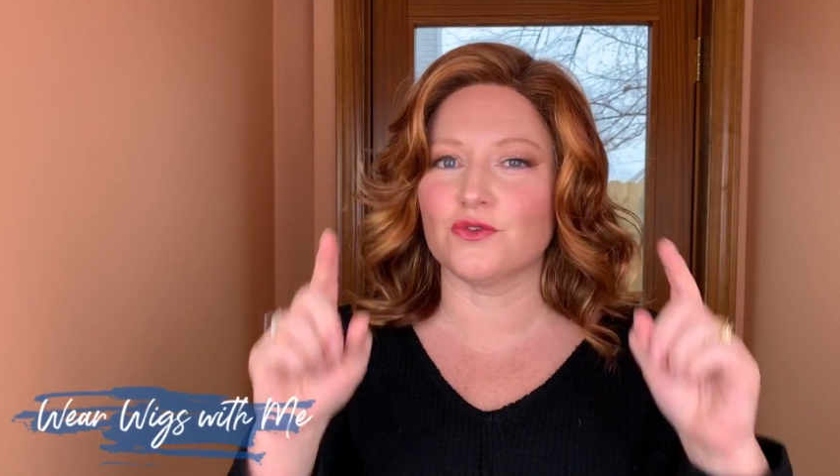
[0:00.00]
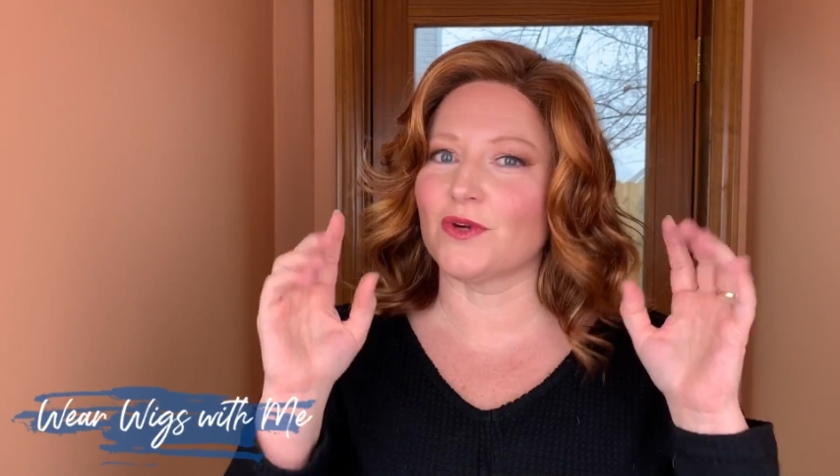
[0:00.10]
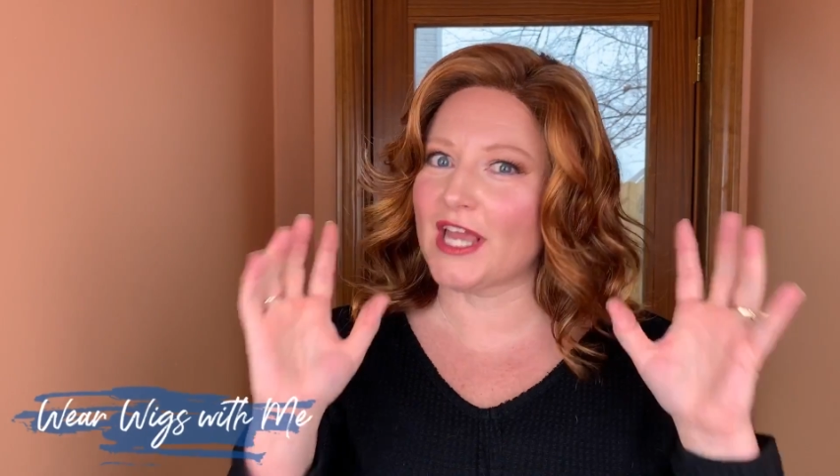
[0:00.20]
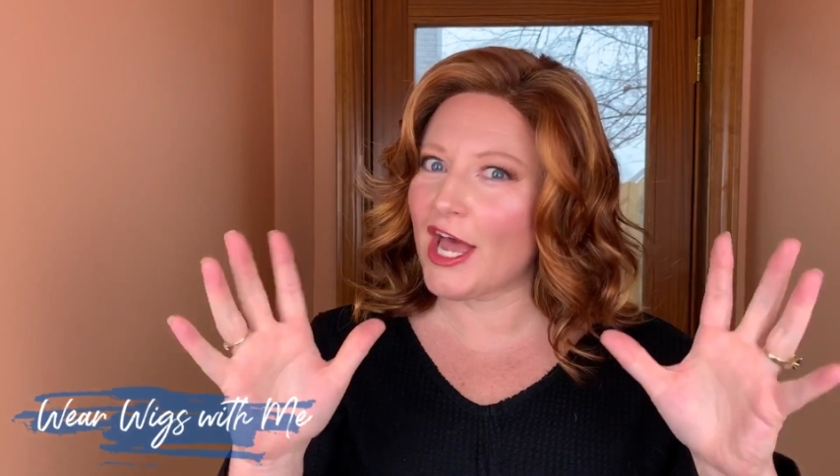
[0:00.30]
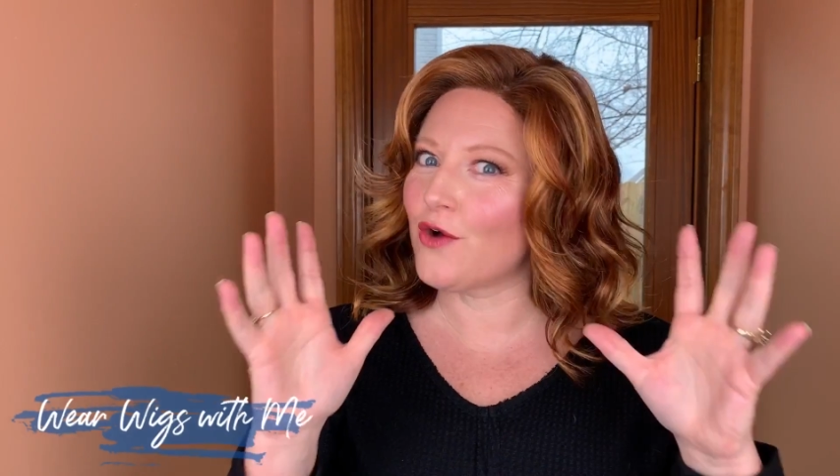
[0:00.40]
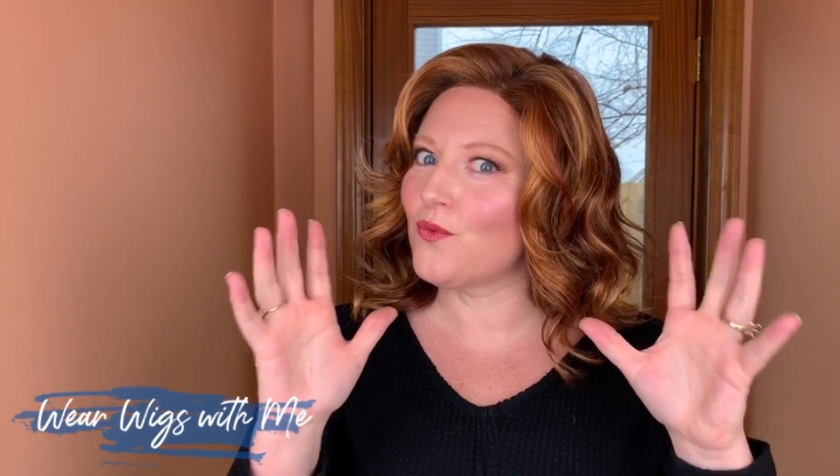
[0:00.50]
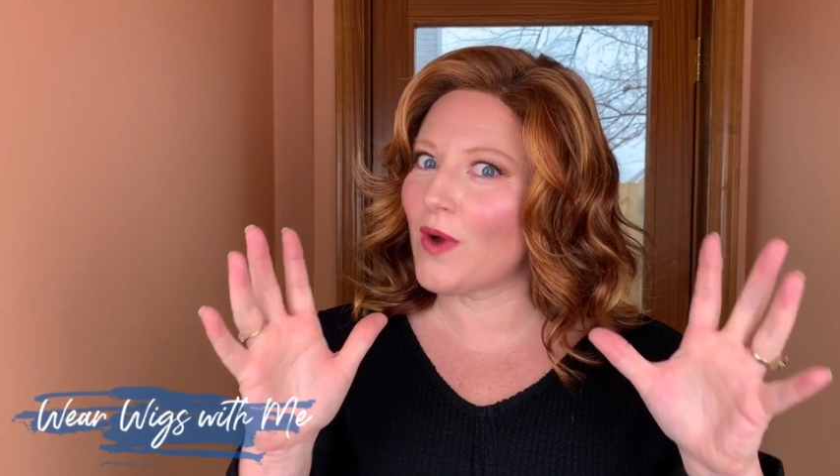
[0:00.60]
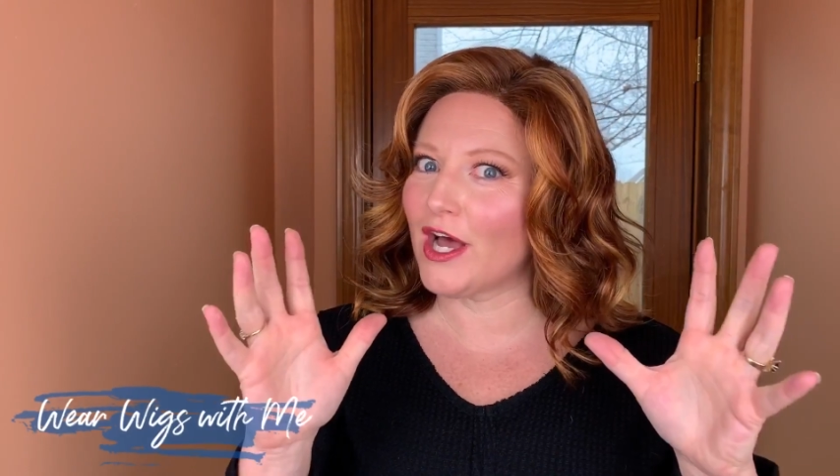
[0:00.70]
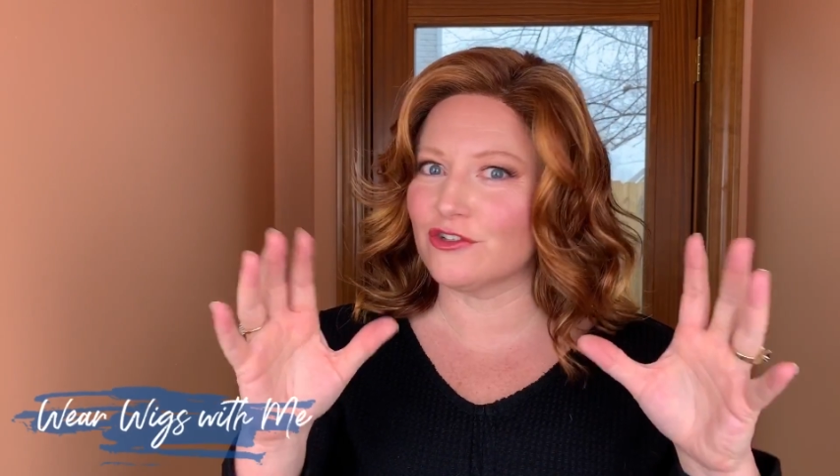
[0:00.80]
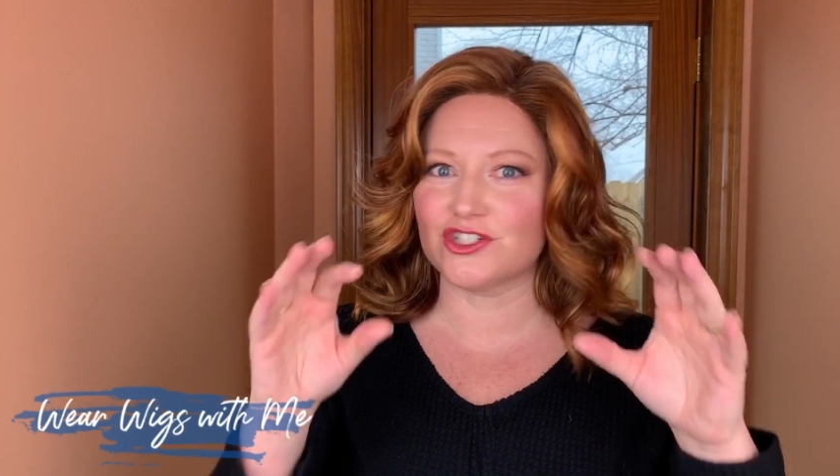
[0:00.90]
Raquel
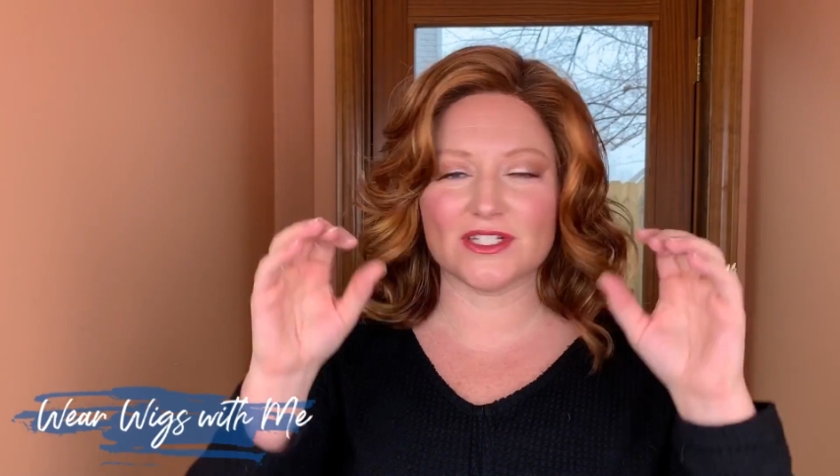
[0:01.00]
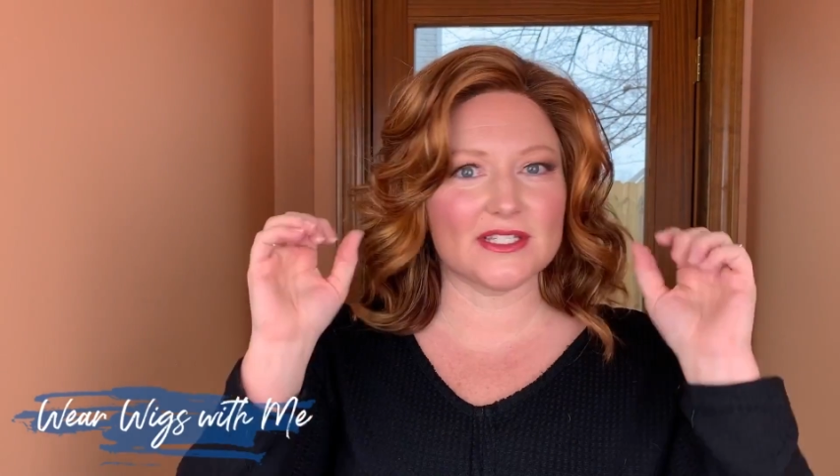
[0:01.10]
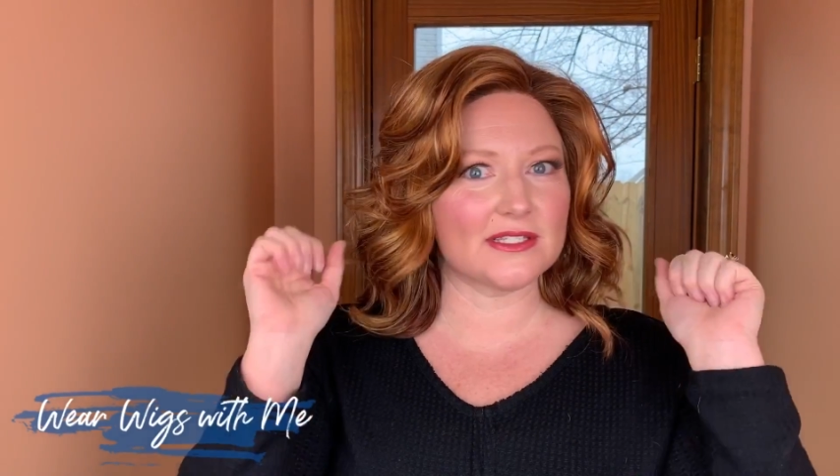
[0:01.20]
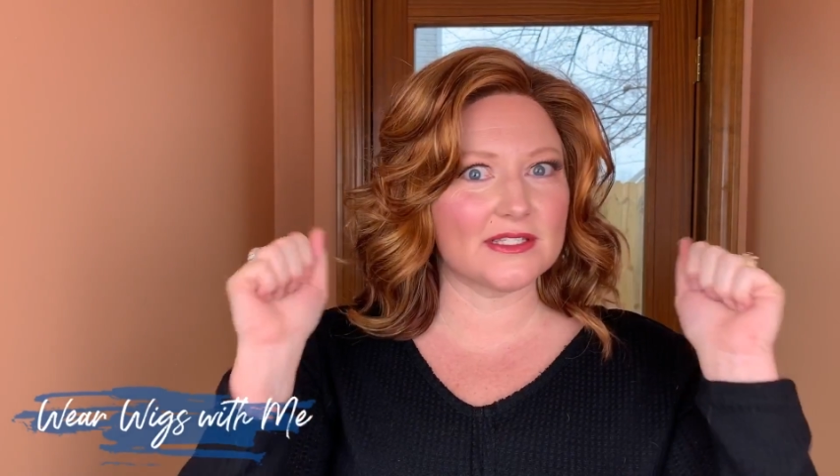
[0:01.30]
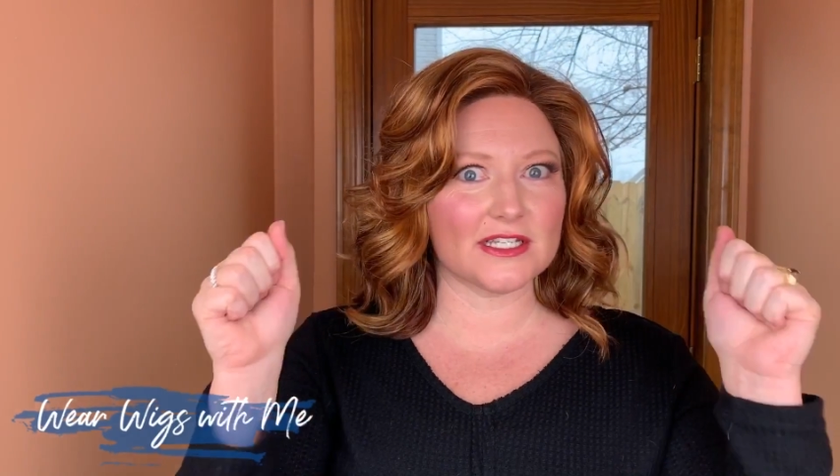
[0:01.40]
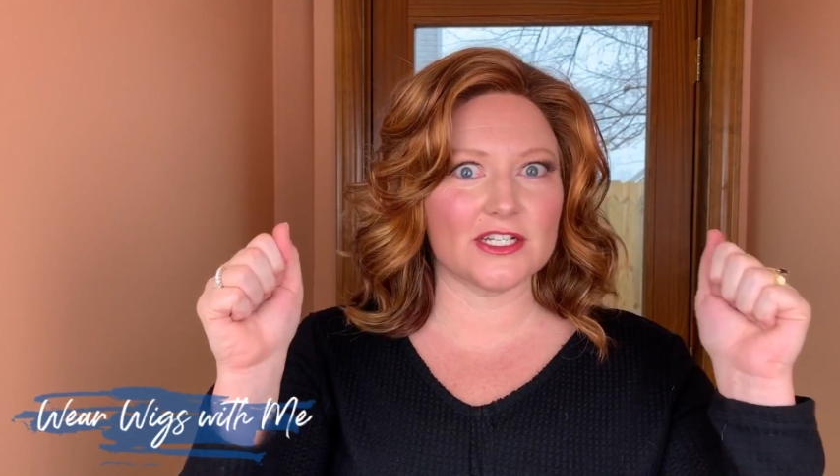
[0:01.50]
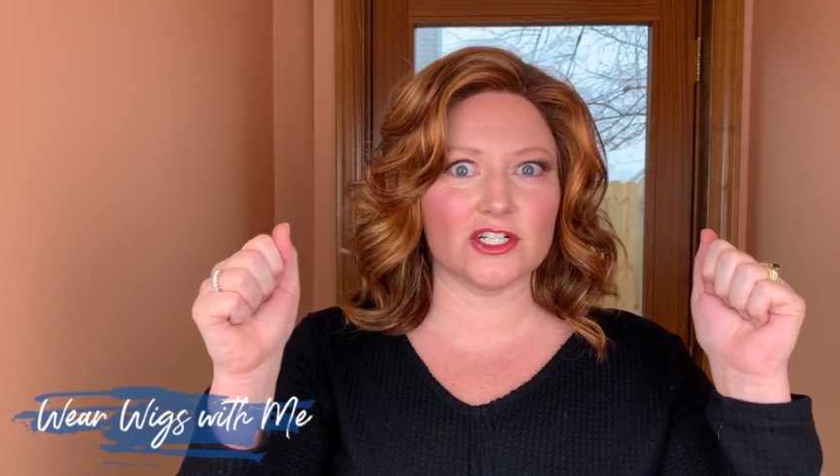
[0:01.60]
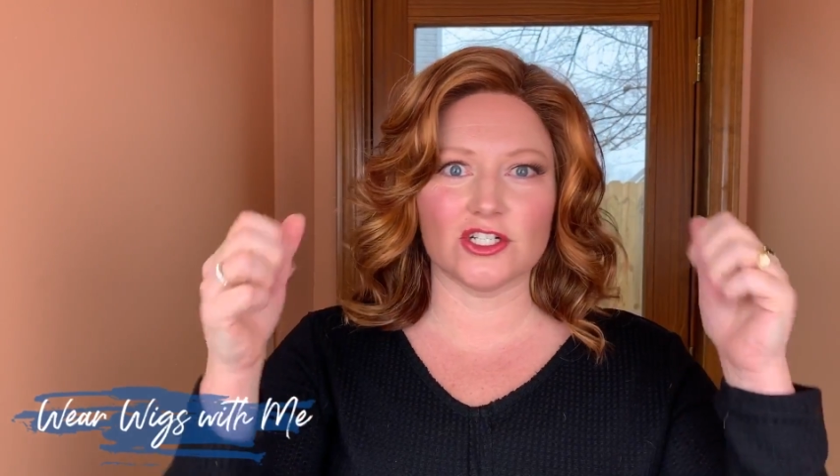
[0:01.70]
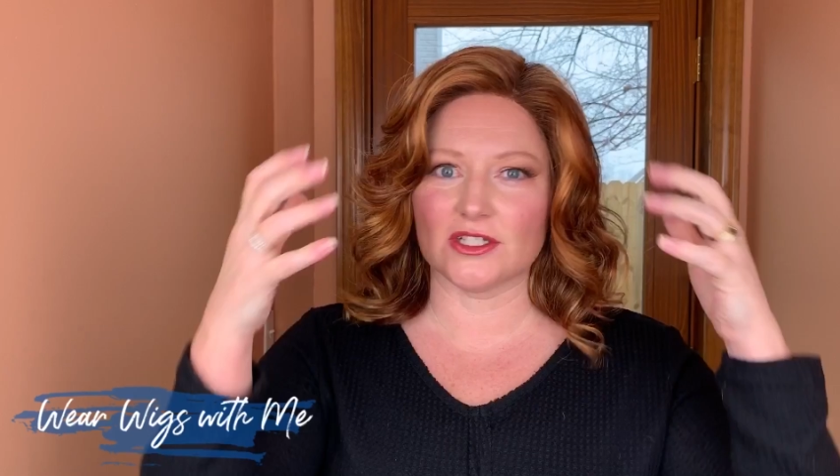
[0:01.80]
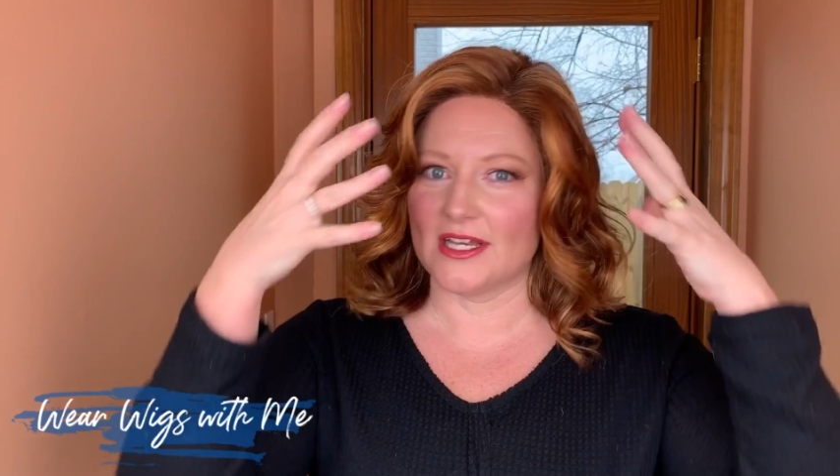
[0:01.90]
Welch is
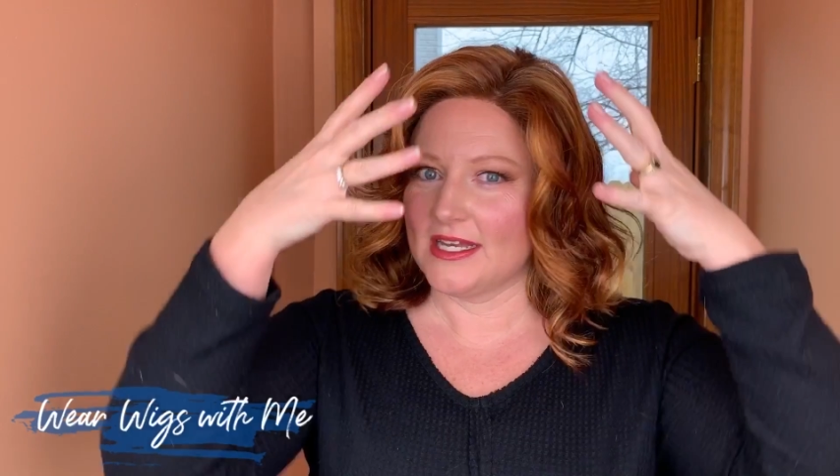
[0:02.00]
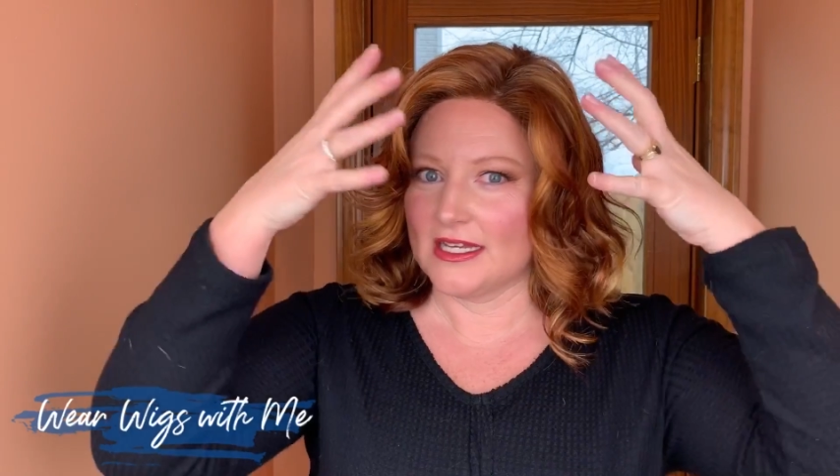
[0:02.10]
still